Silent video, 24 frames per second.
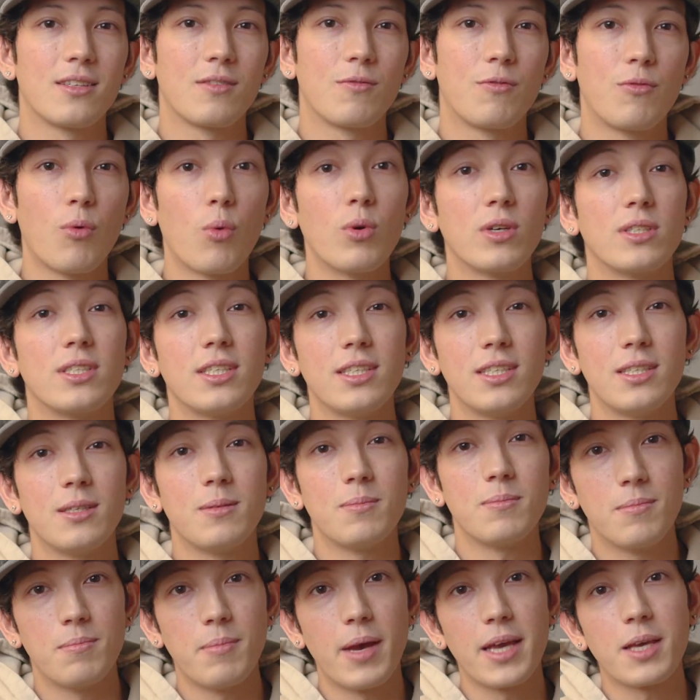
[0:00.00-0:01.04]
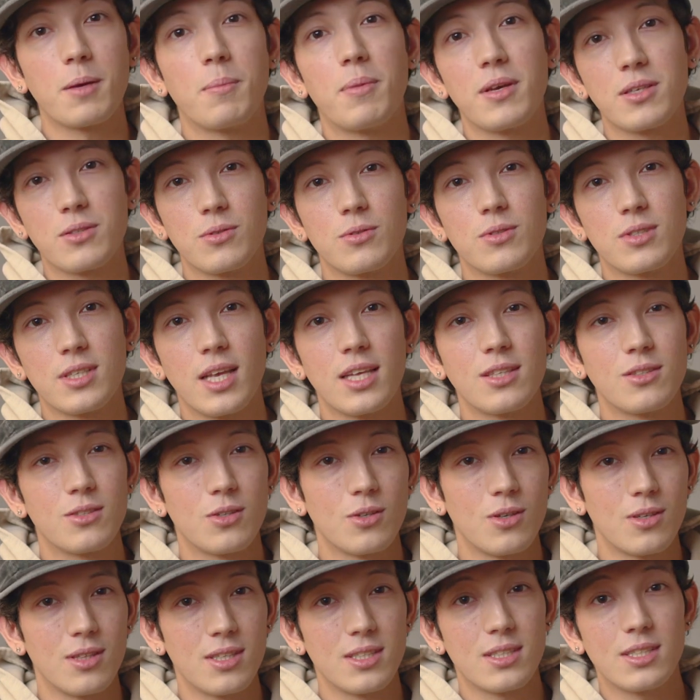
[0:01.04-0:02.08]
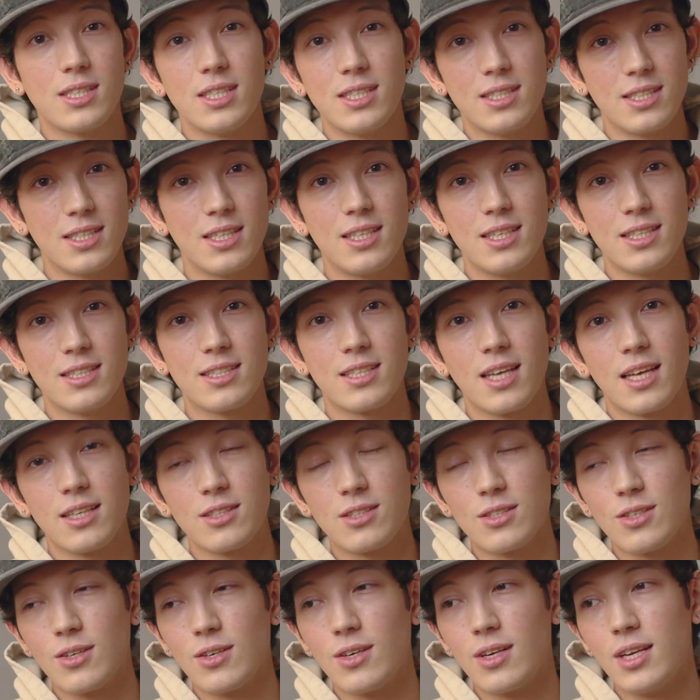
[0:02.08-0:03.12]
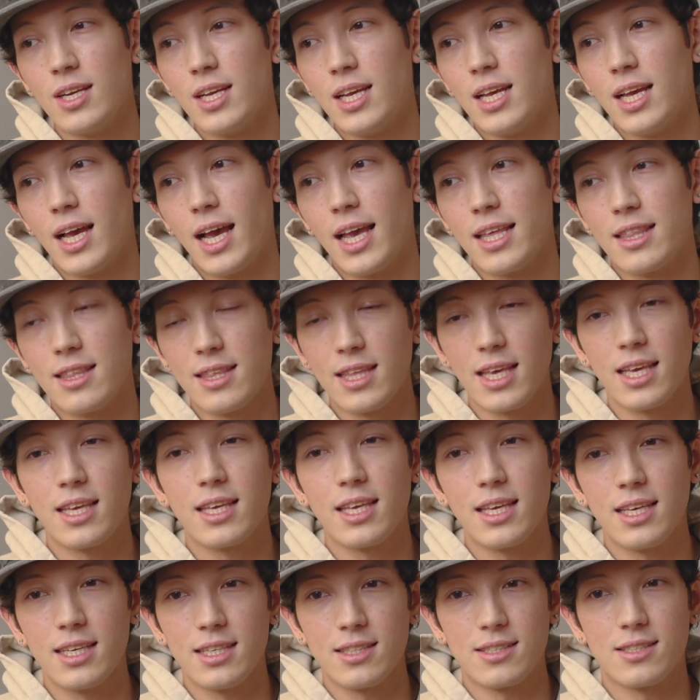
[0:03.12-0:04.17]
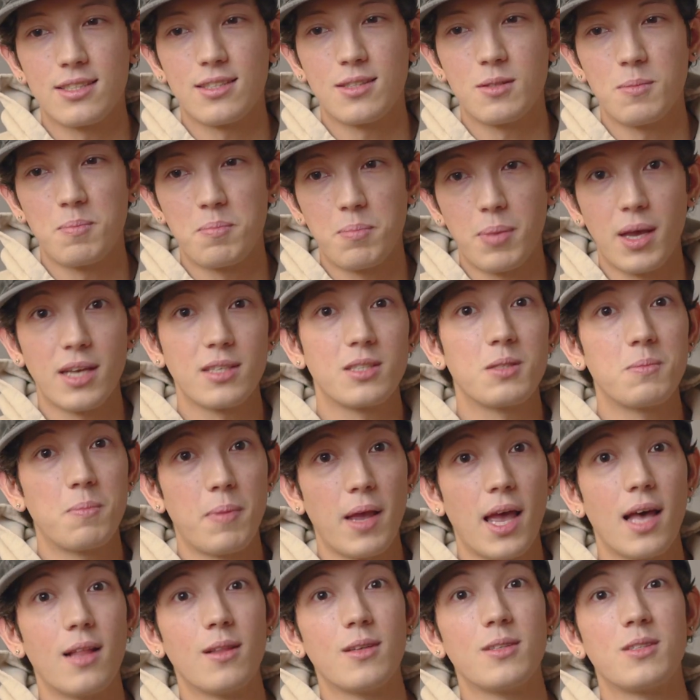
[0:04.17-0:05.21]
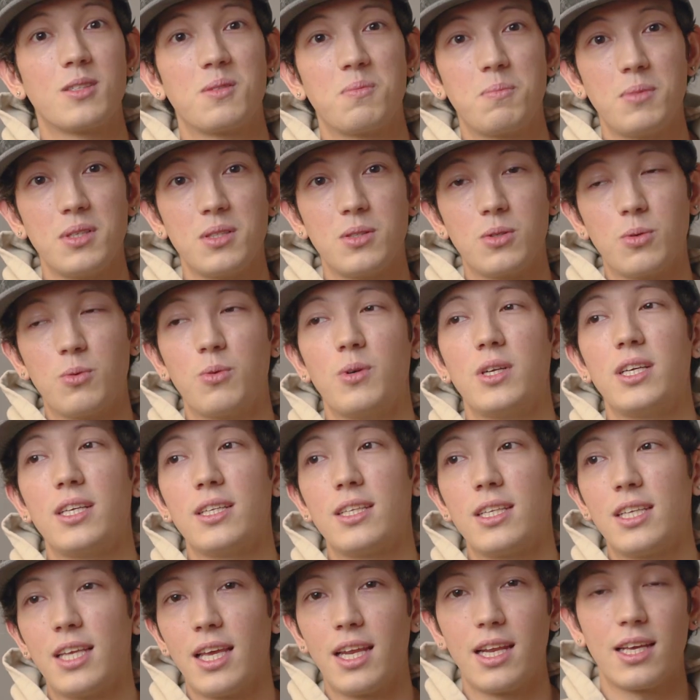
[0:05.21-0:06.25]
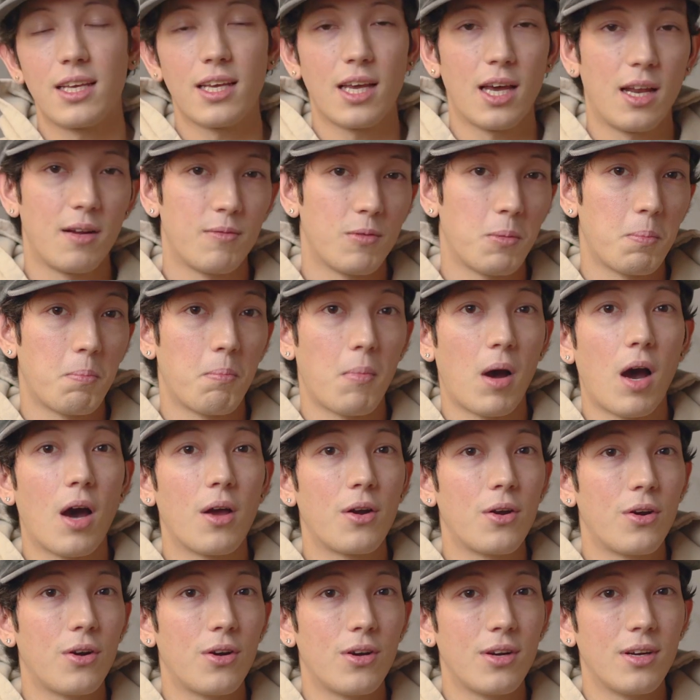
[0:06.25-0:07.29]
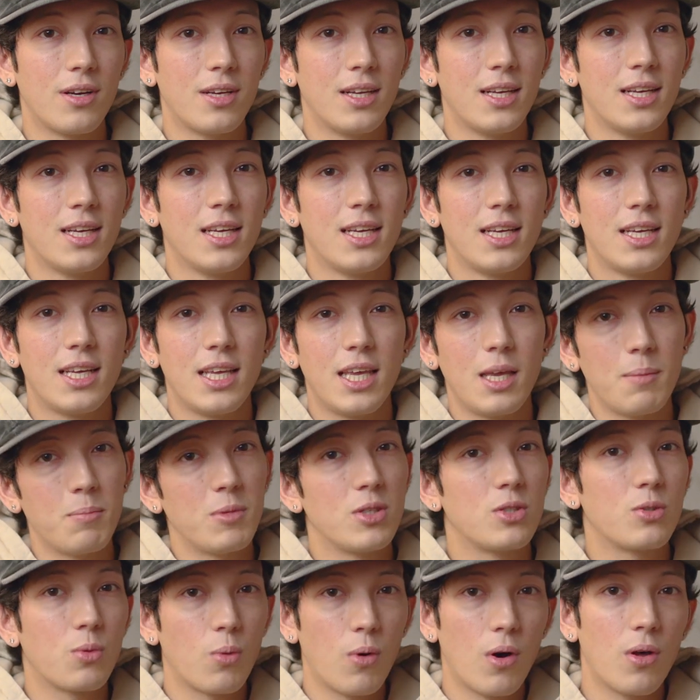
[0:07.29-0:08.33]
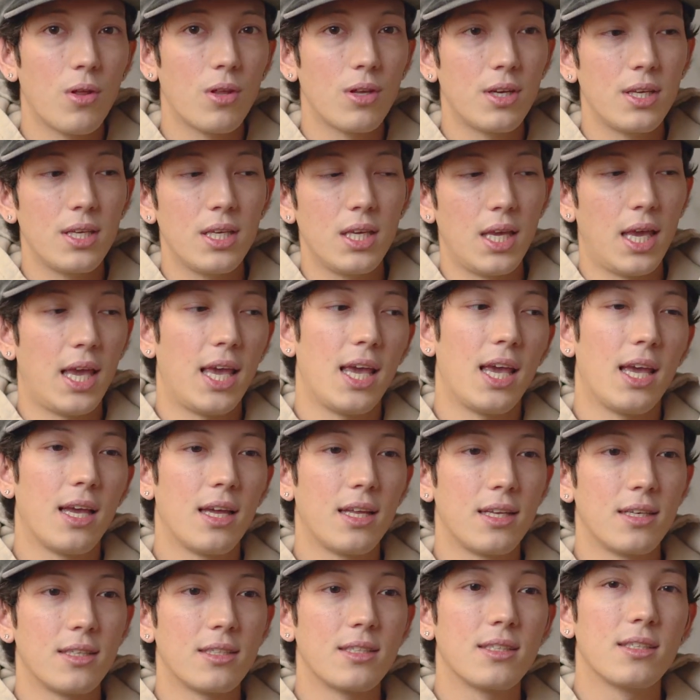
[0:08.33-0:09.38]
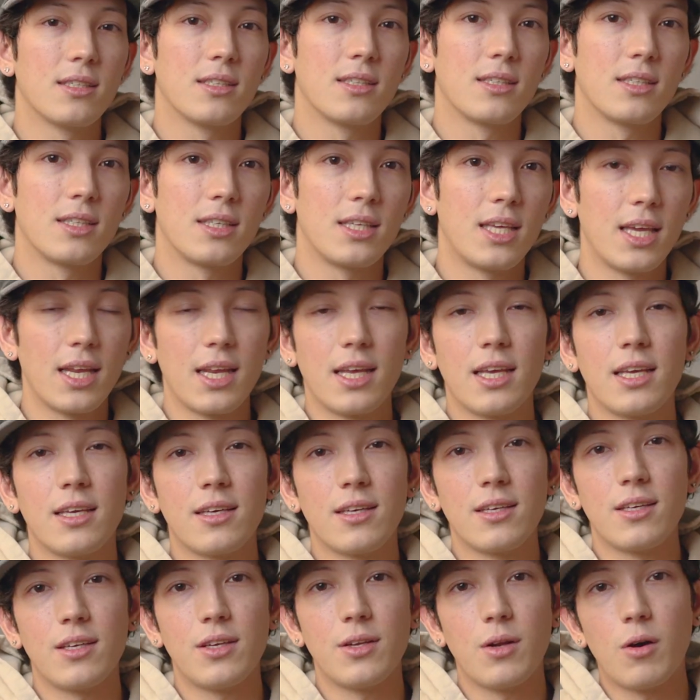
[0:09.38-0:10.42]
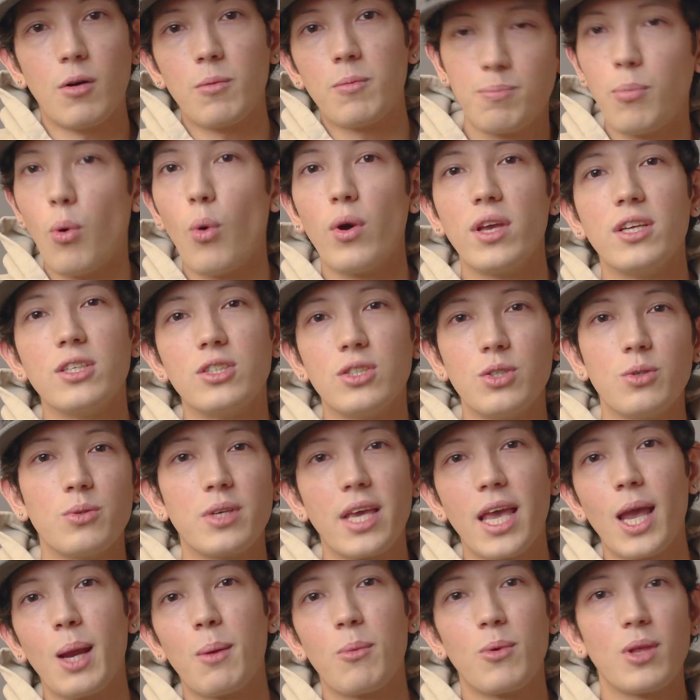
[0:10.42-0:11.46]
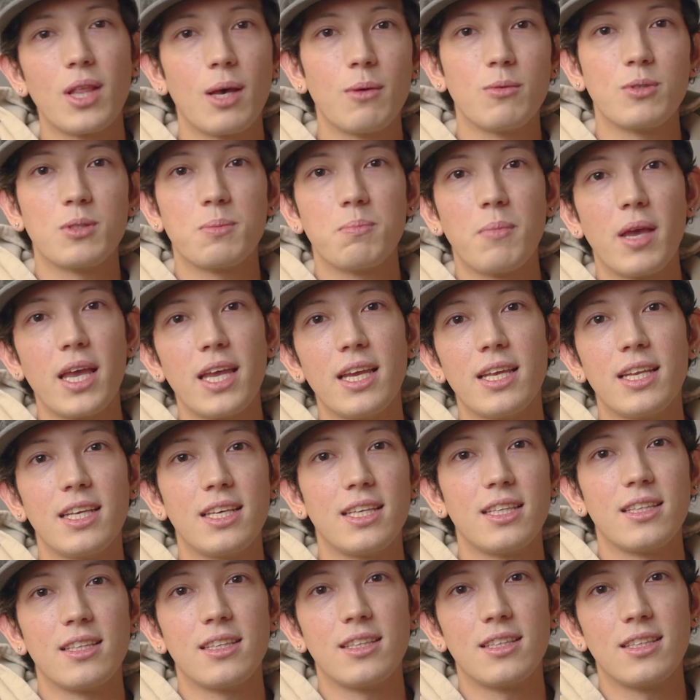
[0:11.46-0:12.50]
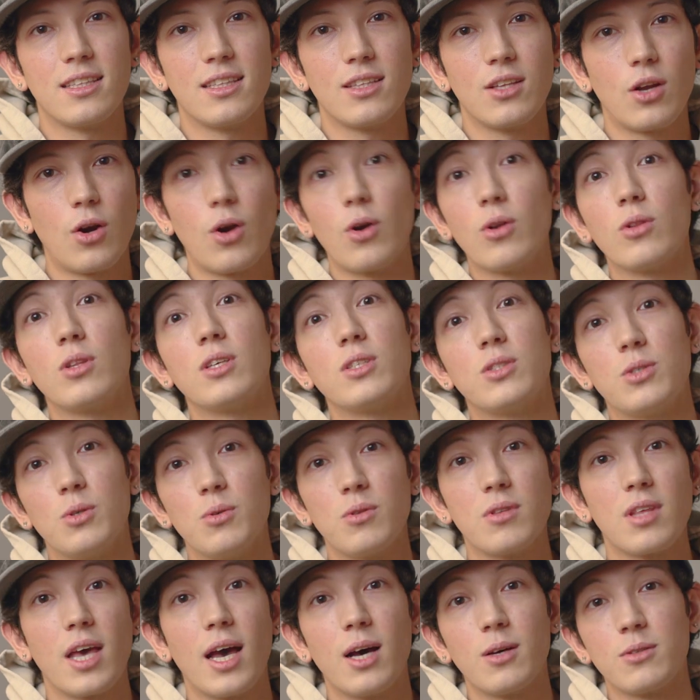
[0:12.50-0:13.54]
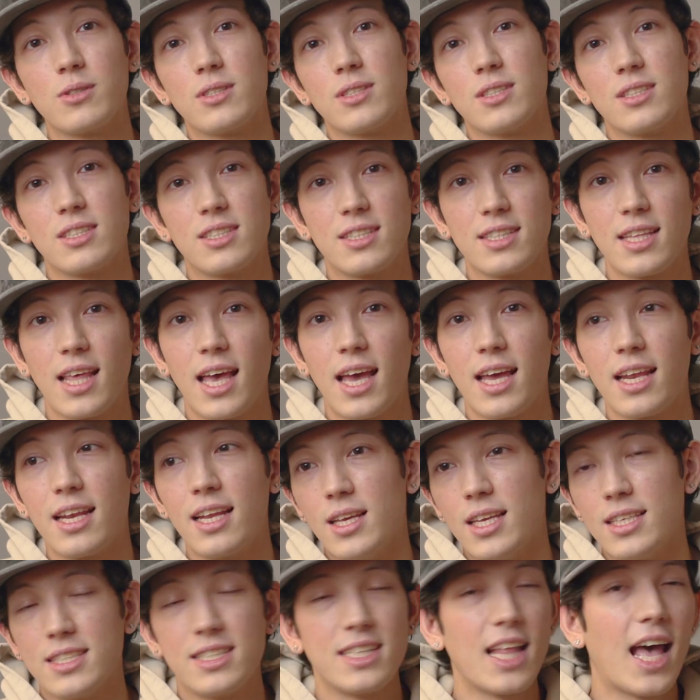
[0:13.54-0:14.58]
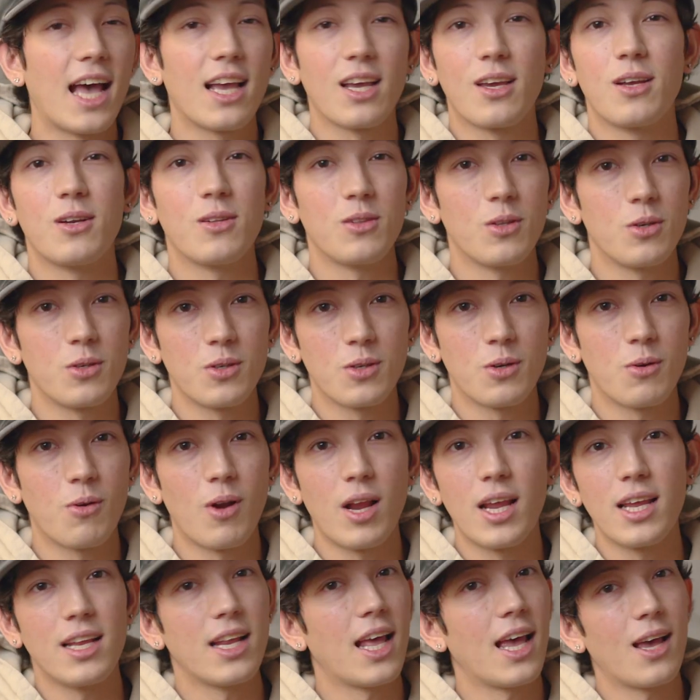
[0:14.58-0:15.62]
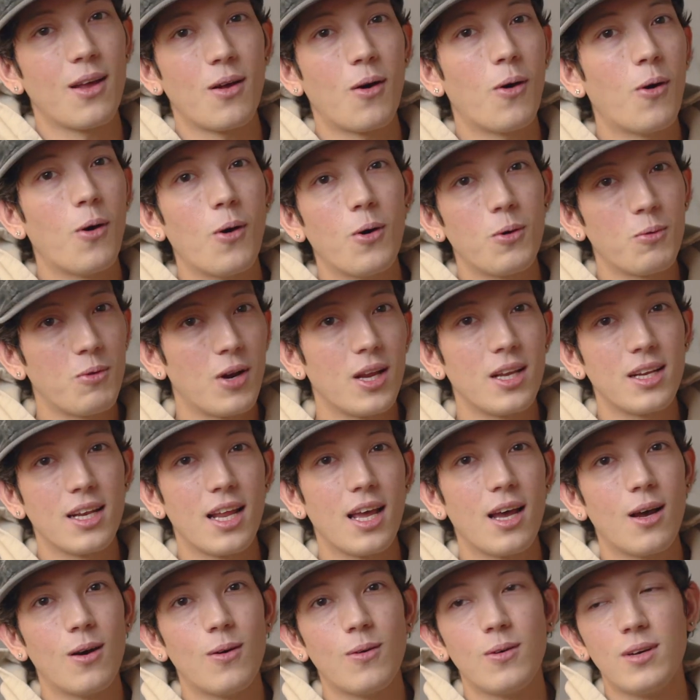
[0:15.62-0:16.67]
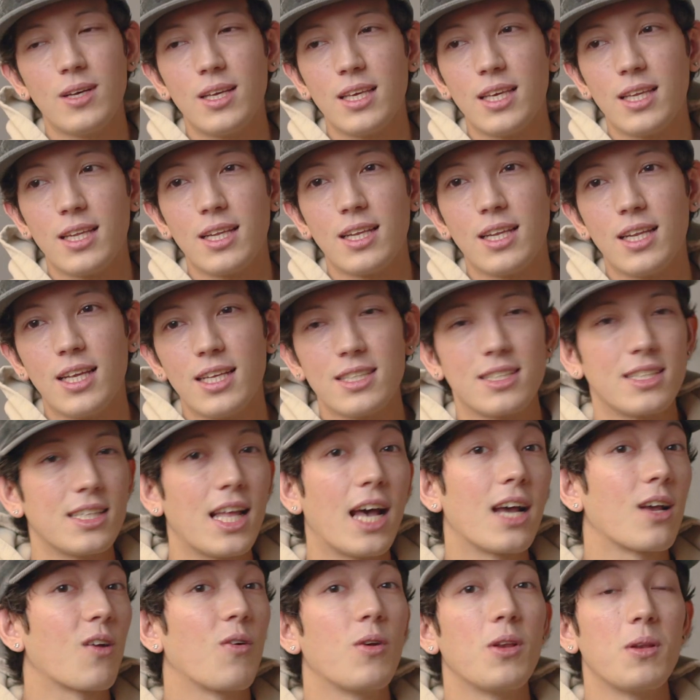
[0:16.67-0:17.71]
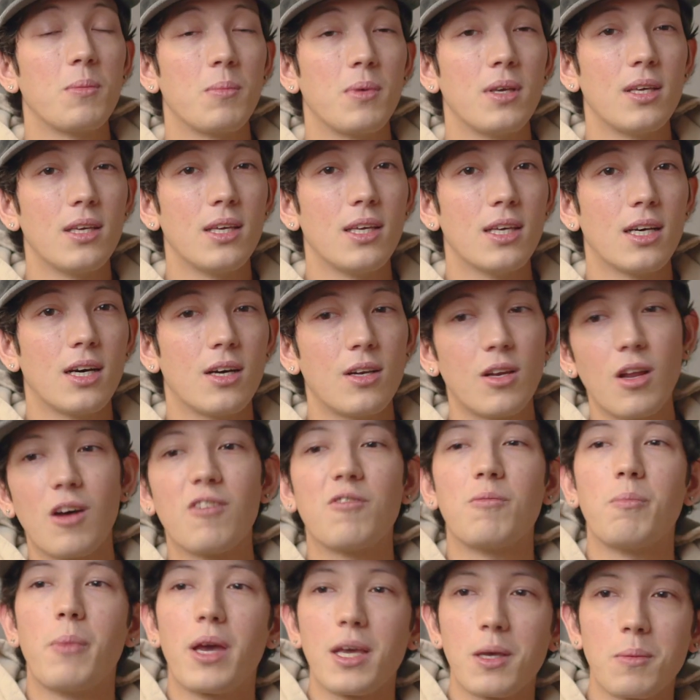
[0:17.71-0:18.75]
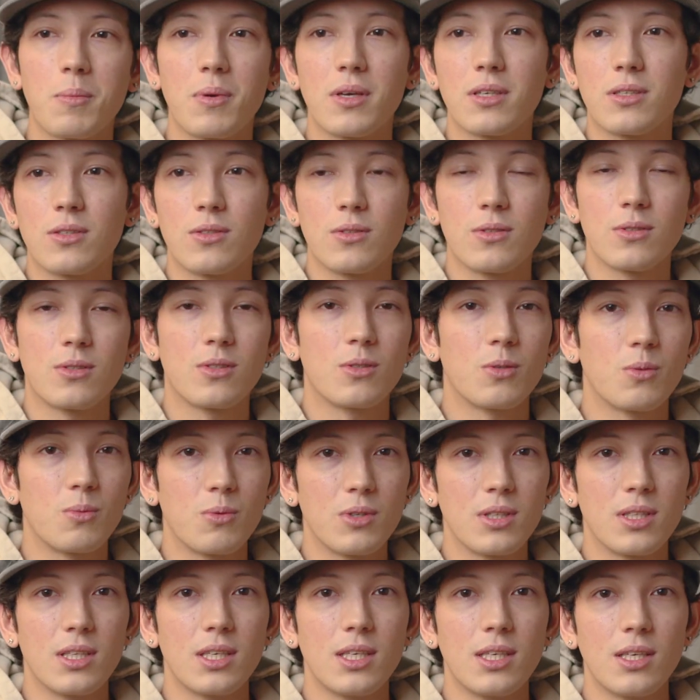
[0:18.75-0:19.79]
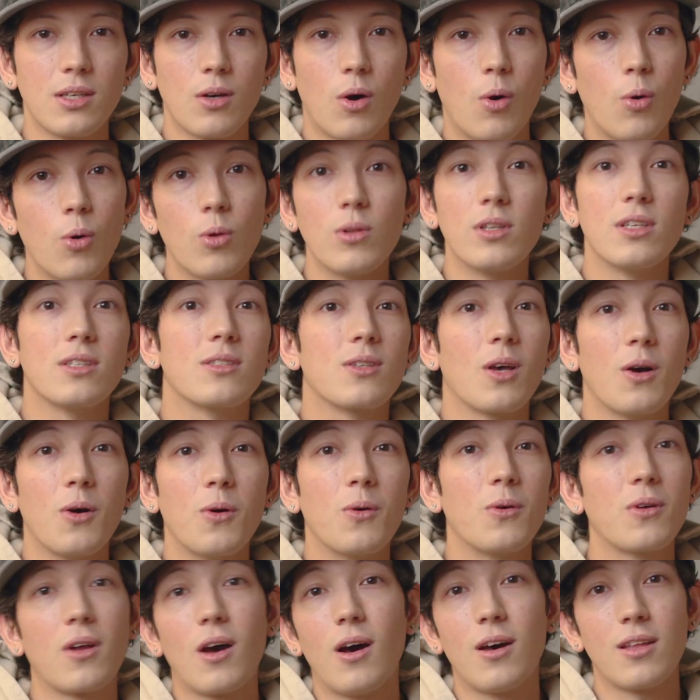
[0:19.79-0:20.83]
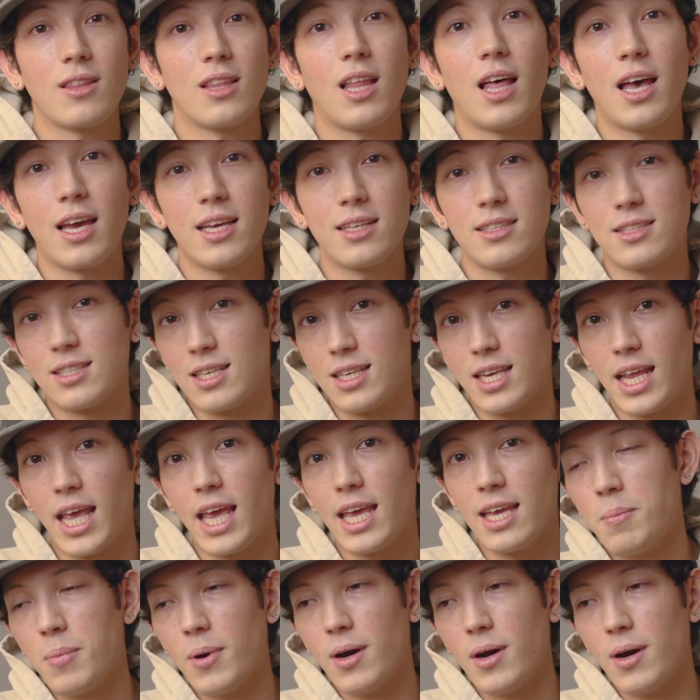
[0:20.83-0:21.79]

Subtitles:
14 megapixel sensor and the CCD sensor, I think it's the best balance between getting kind of a modern image quality and getting, you know, a point and shoot camera that was made in the early 2000s that is not going to look great at all right now, and it's not going to be enough megapixels to really hold its own online today.